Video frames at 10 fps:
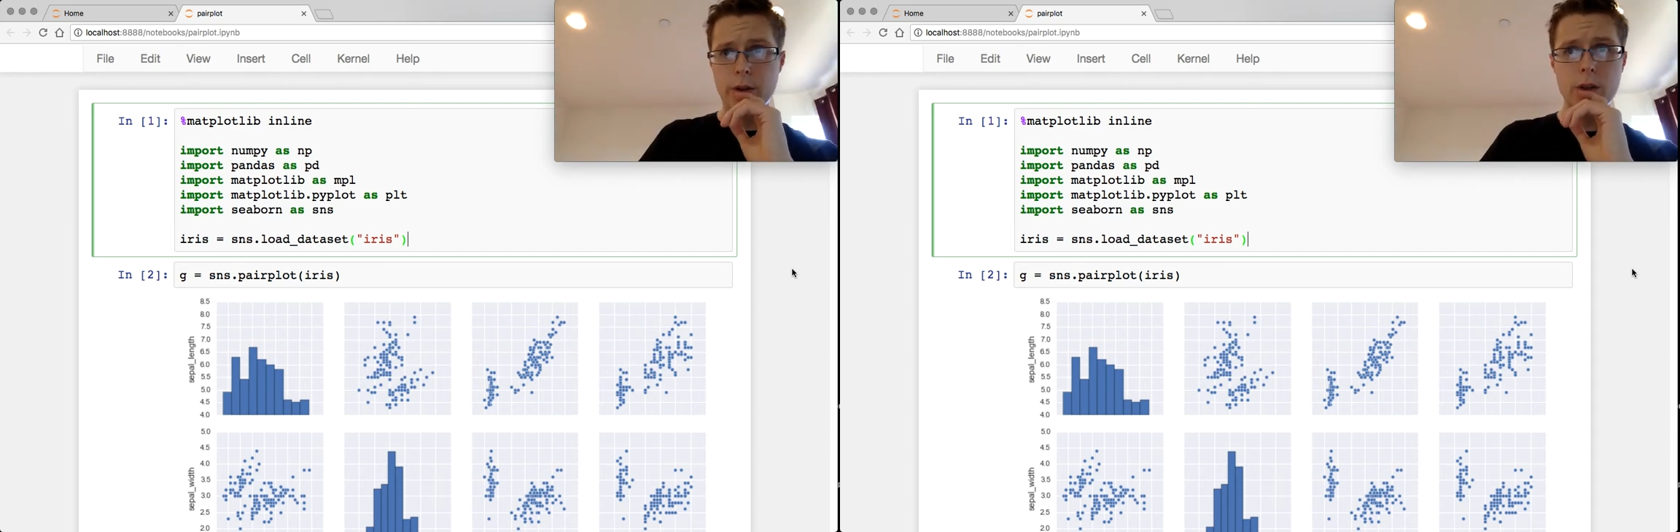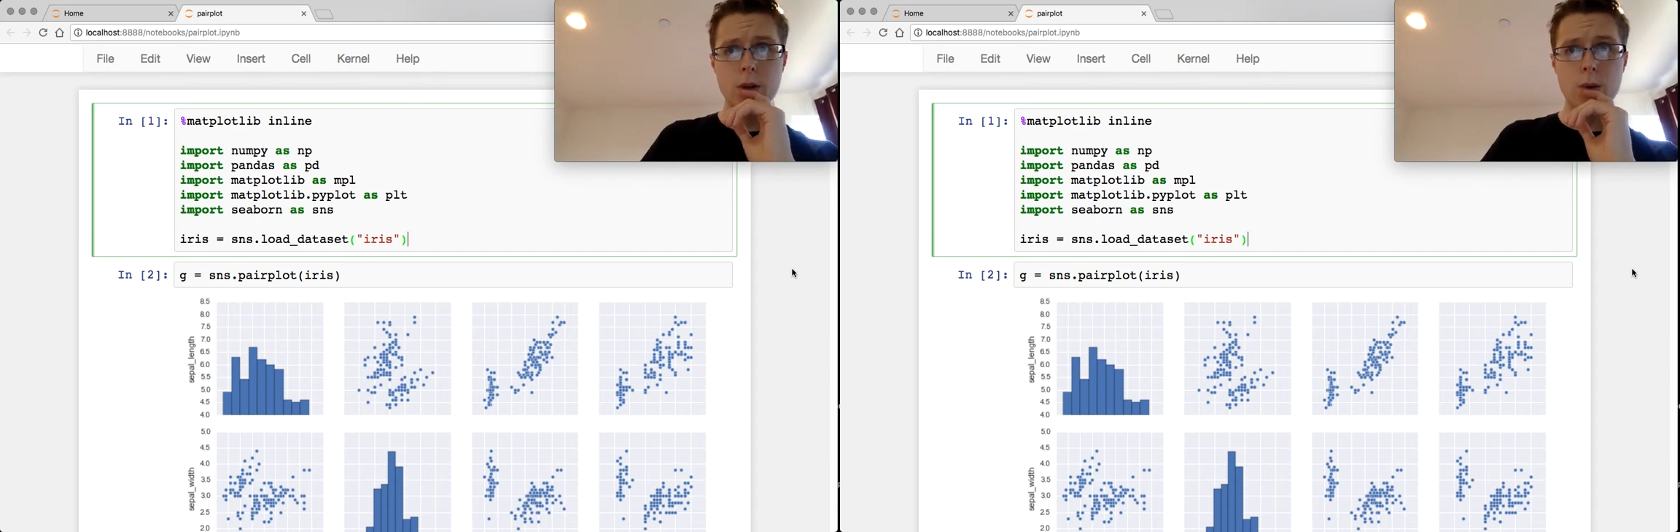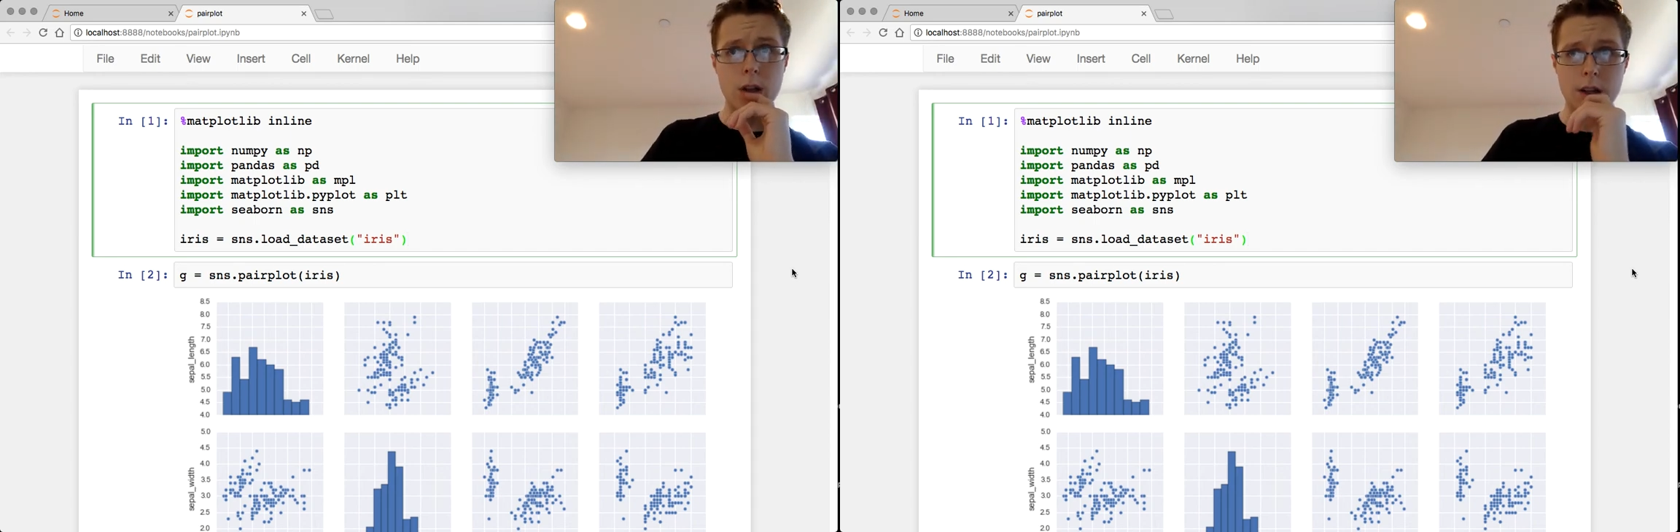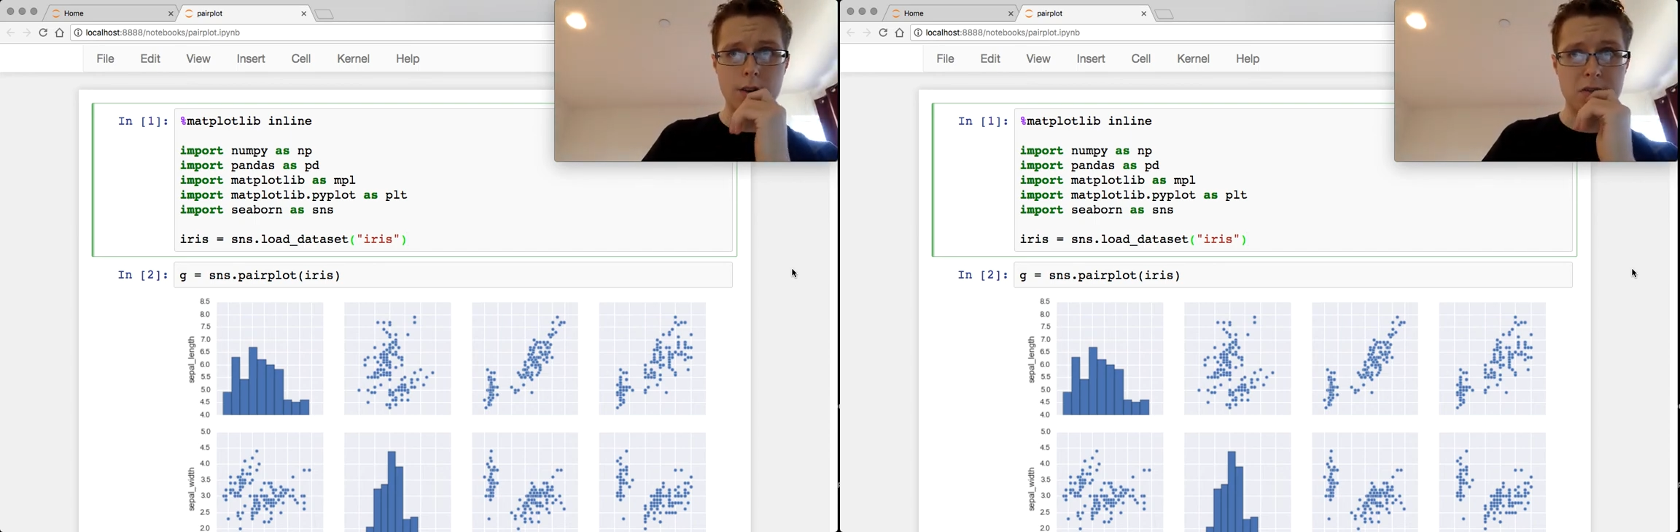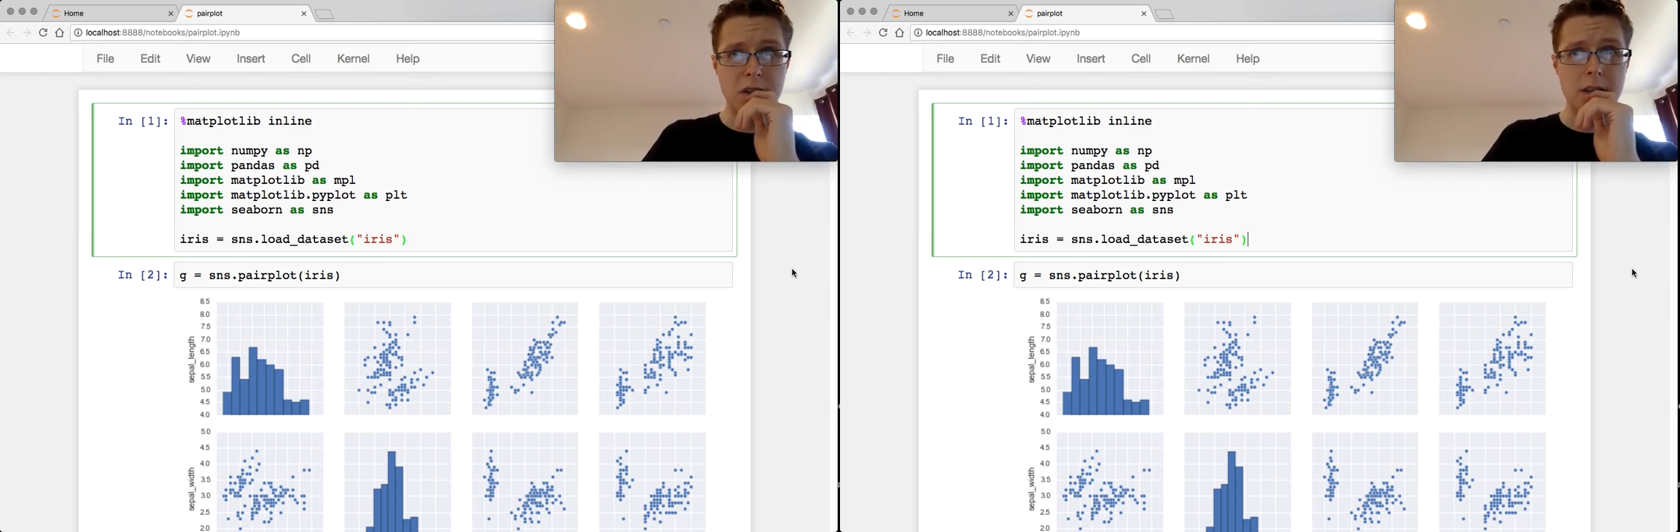You can do a lot
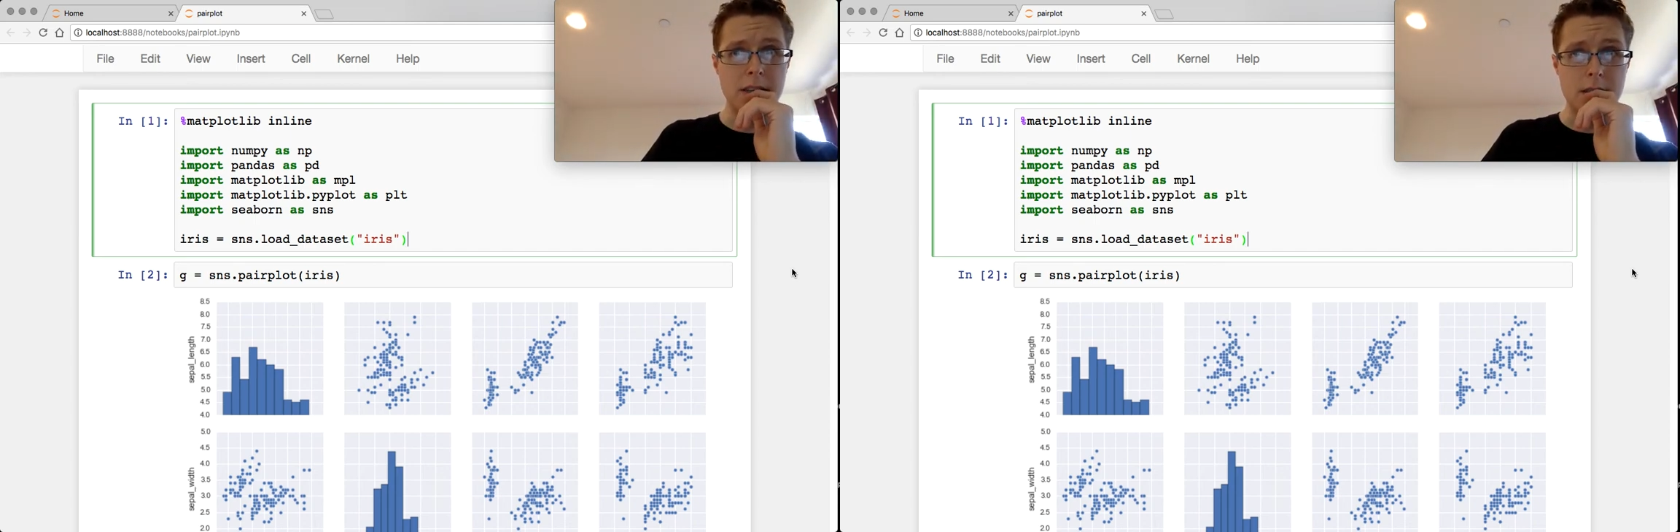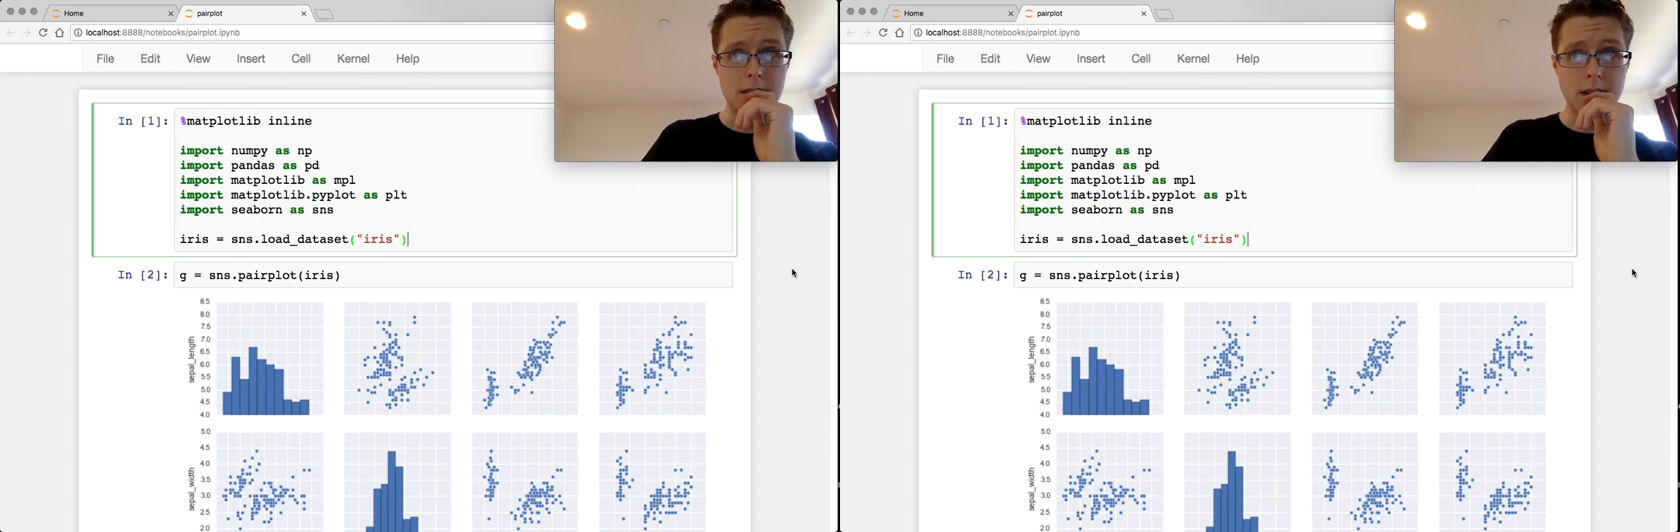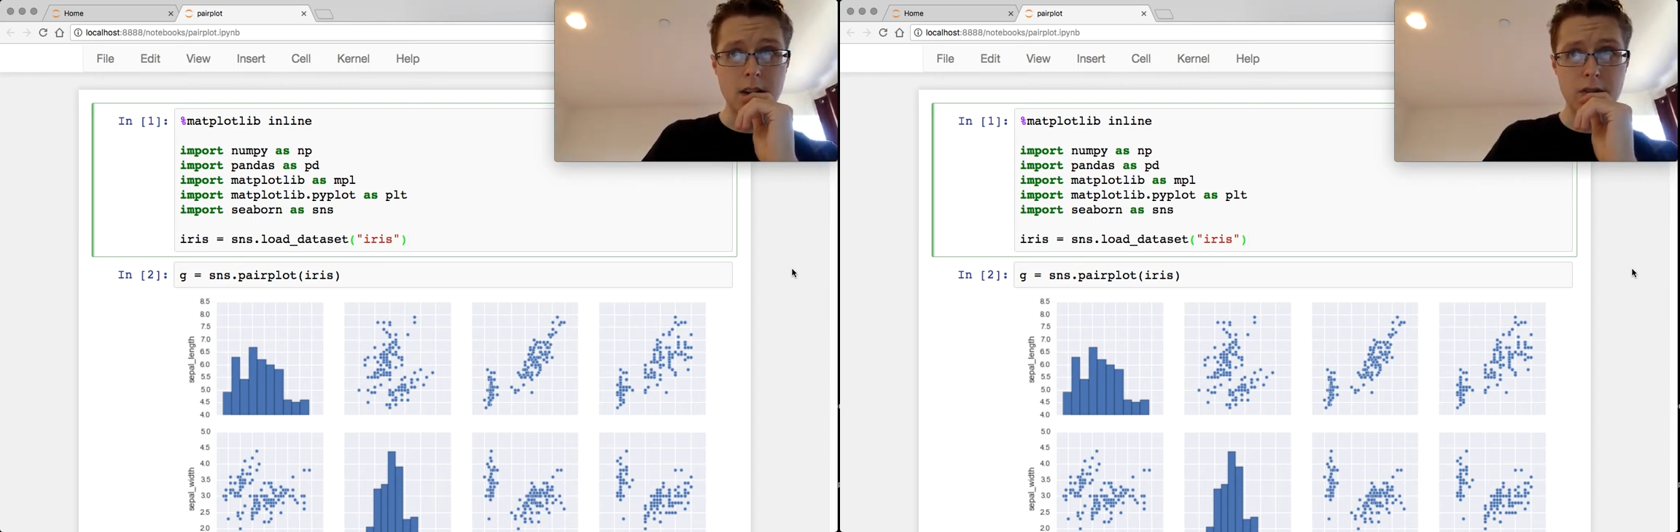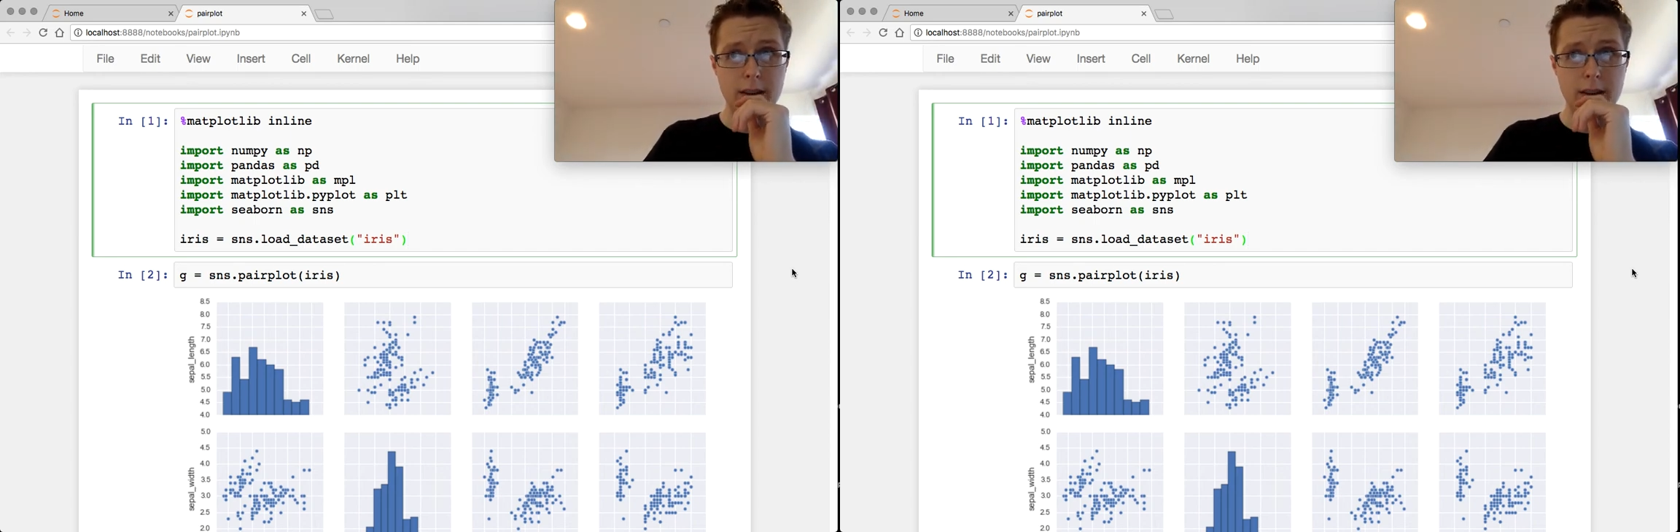of funky stuff